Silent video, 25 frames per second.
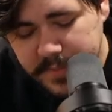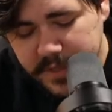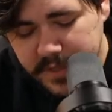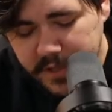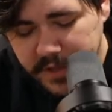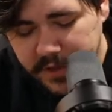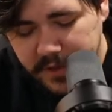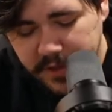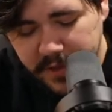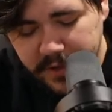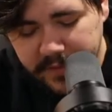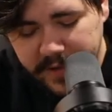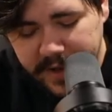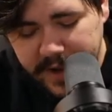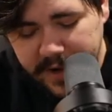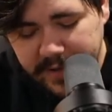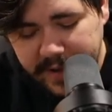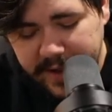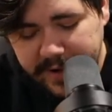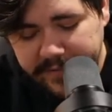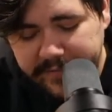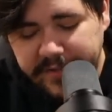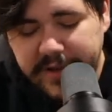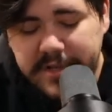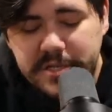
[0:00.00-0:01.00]
You've got a lot
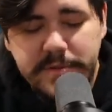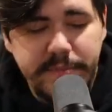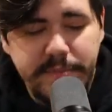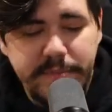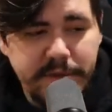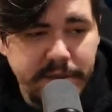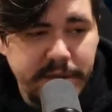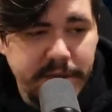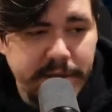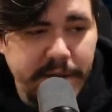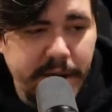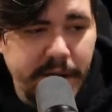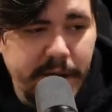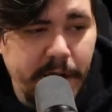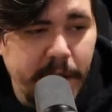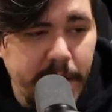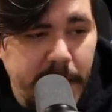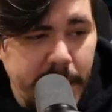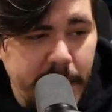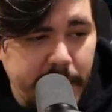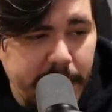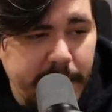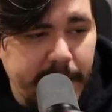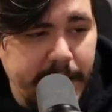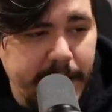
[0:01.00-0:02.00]
of flexibility there.
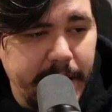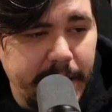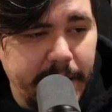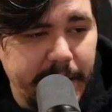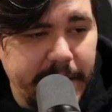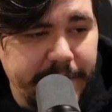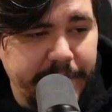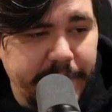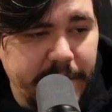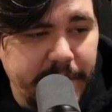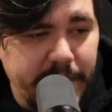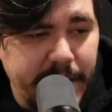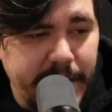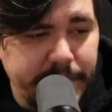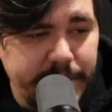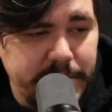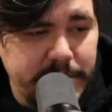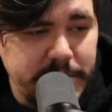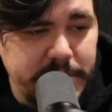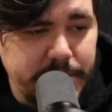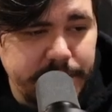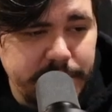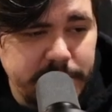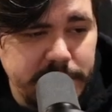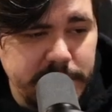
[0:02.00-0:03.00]
If you're able
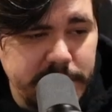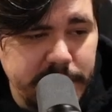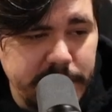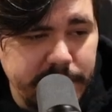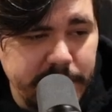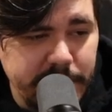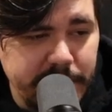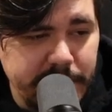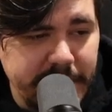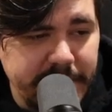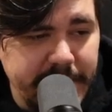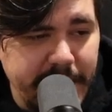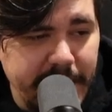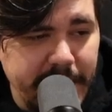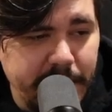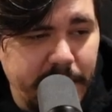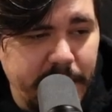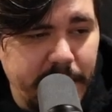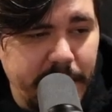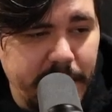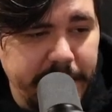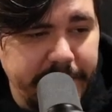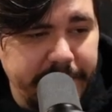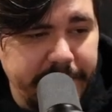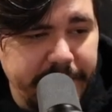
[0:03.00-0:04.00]
to pull something like that
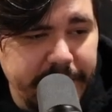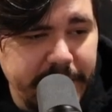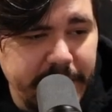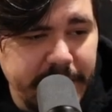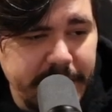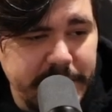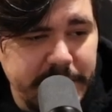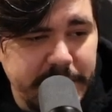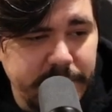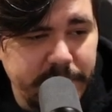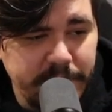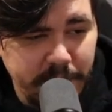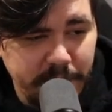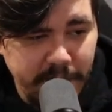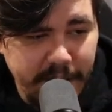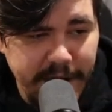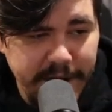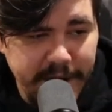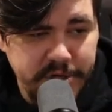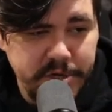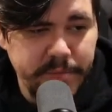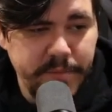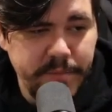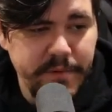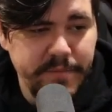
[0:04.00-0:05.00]
off, then it's a real
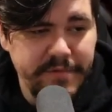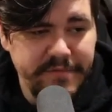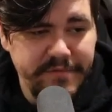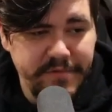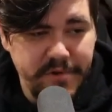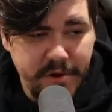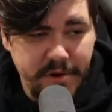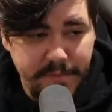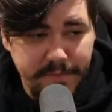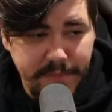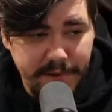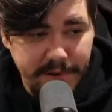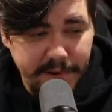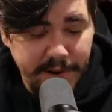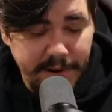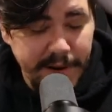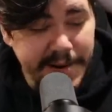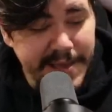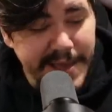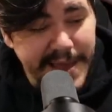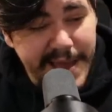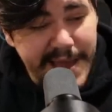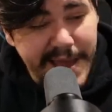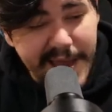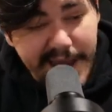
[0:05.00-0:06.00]
gotcha moment for your opponent,
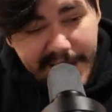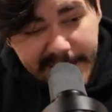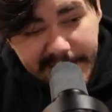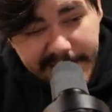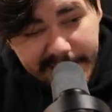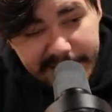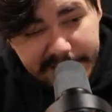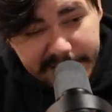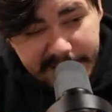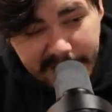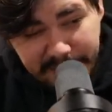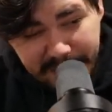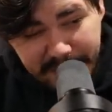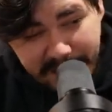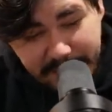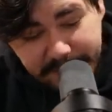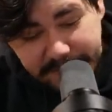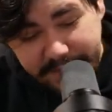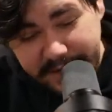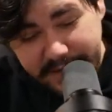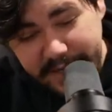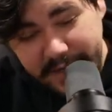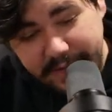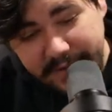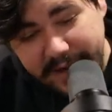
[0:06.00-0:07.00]
and they
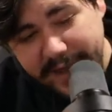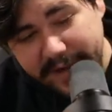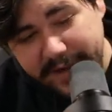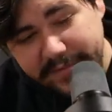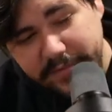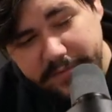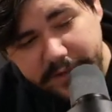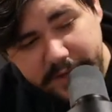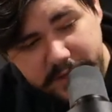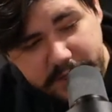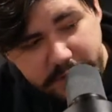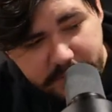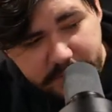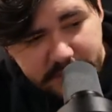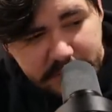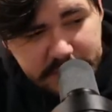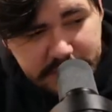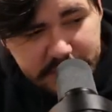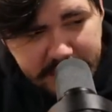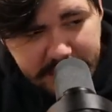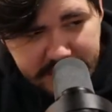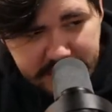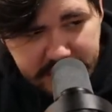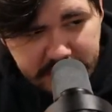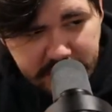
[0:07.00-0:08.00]
probably don't have the resources
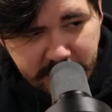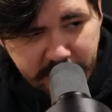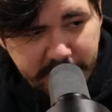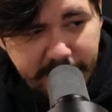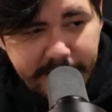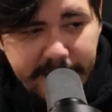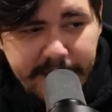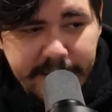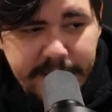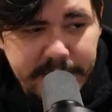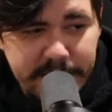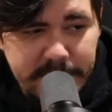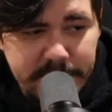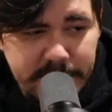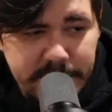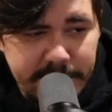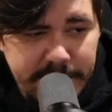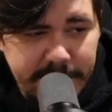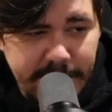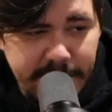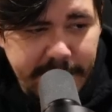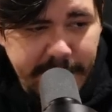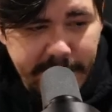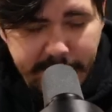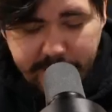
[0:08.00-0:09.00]
necessary to
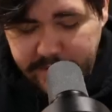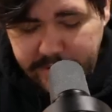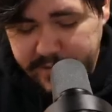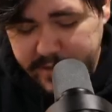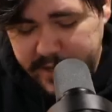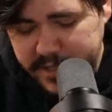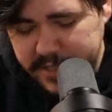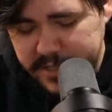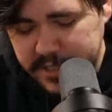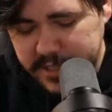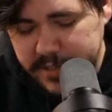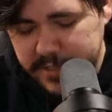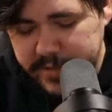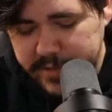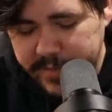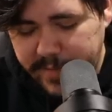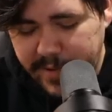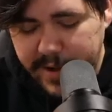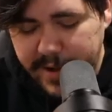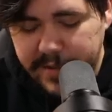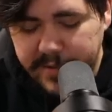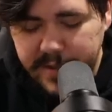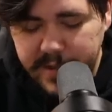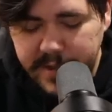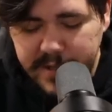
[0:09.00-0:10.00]
KO this, to
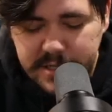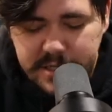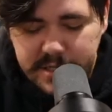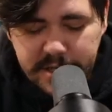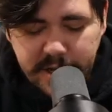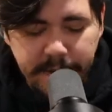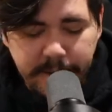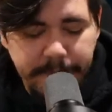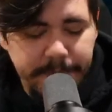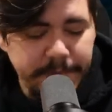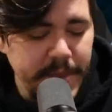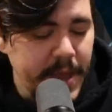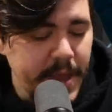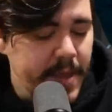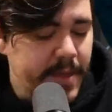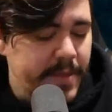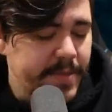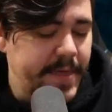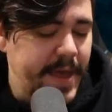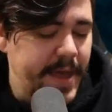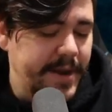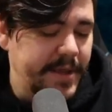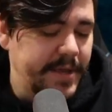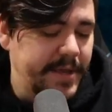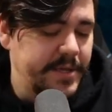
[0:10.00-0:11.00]
break this. So
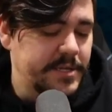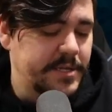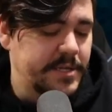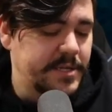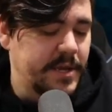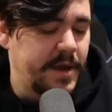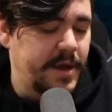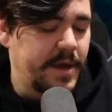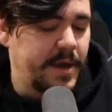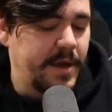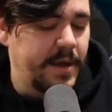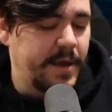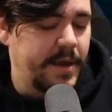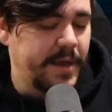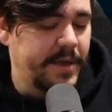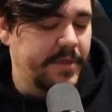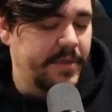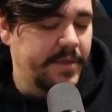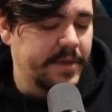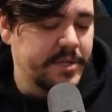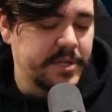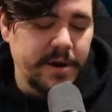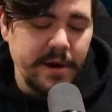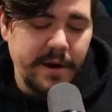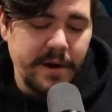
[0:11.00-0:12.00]
that is,
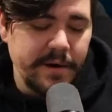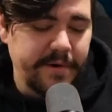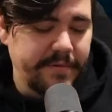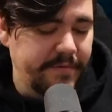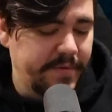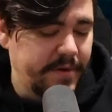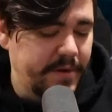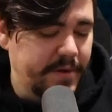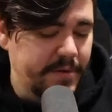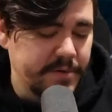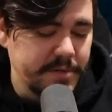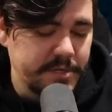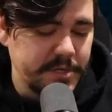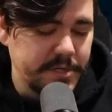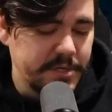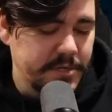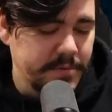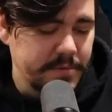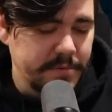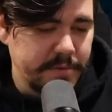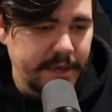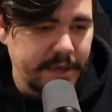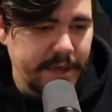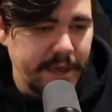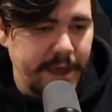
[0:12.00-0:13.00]
this card feels
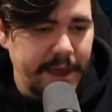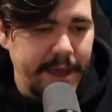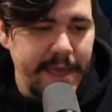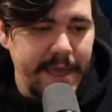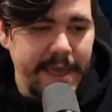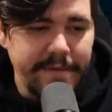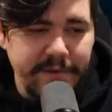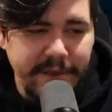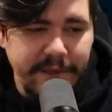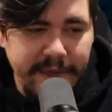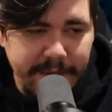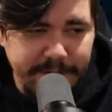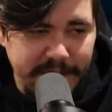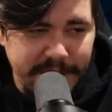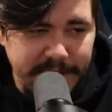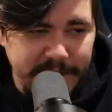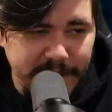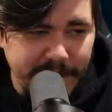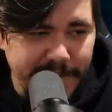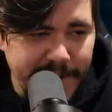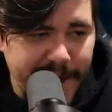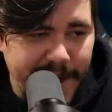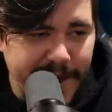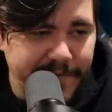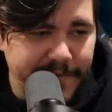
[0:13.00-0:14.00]
like every game I
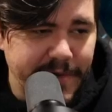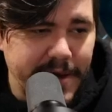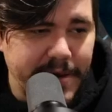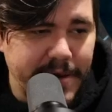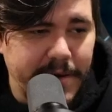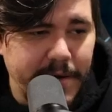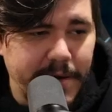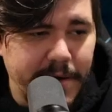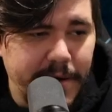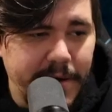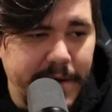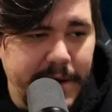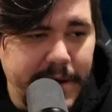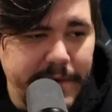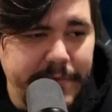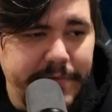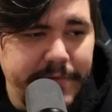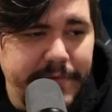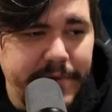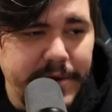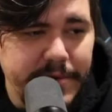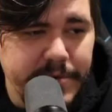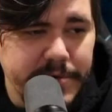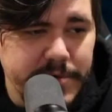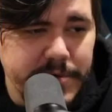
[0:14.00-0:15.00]
don't have that card, it
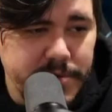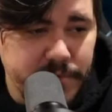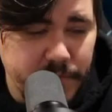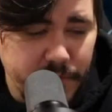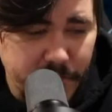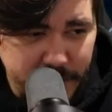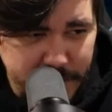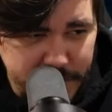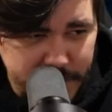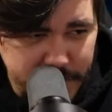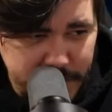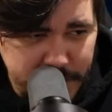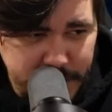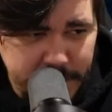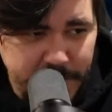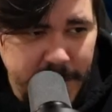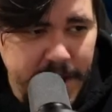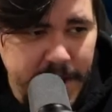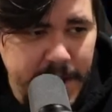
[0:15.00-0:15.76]
feels worse.